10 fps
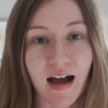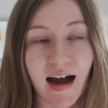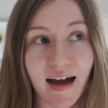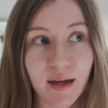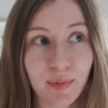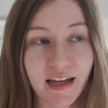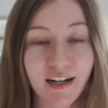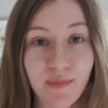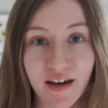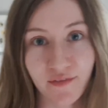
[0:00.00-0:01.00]
I played
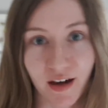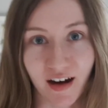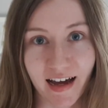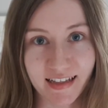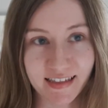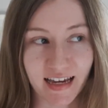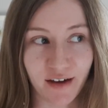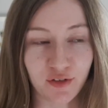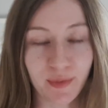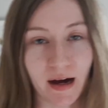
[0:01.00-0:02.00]
on my VR
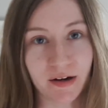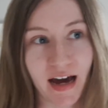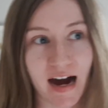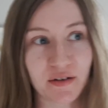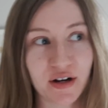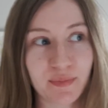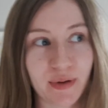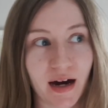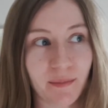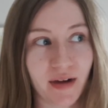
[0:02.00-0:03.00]
headset for about an hour,
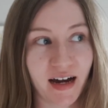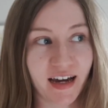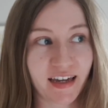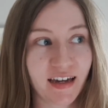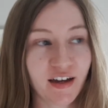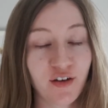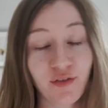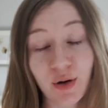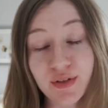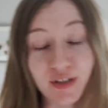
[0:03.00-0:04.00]
but my
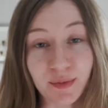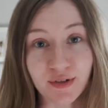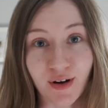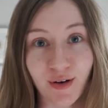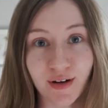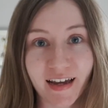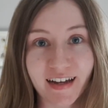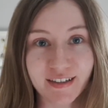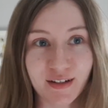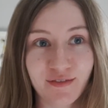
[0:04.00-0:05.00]
phone stopped
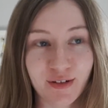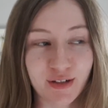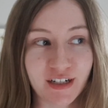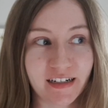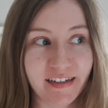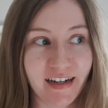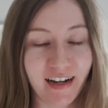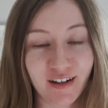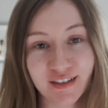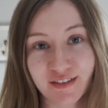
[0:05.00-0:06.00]
recording, so unfortunately I
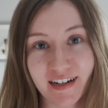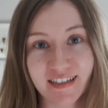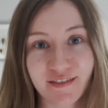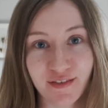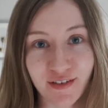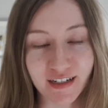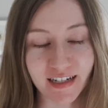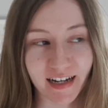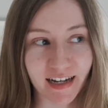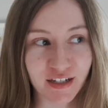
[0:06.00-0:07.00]
lost the rest of the
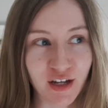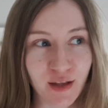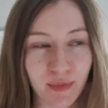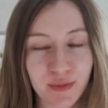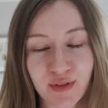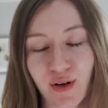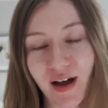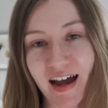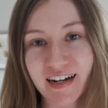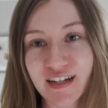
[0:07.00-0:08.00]
footage, but it was all
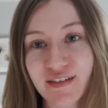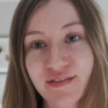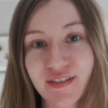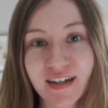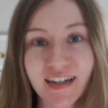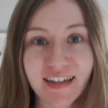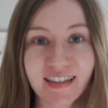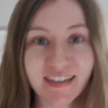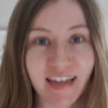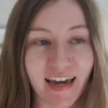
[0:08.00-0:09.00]
kind of
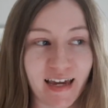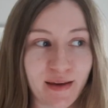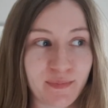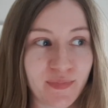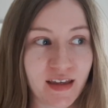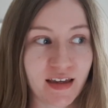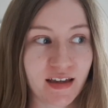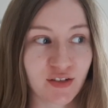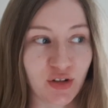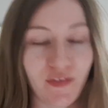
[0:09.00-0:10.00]
the same
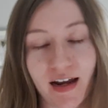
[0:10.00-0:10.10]
sort of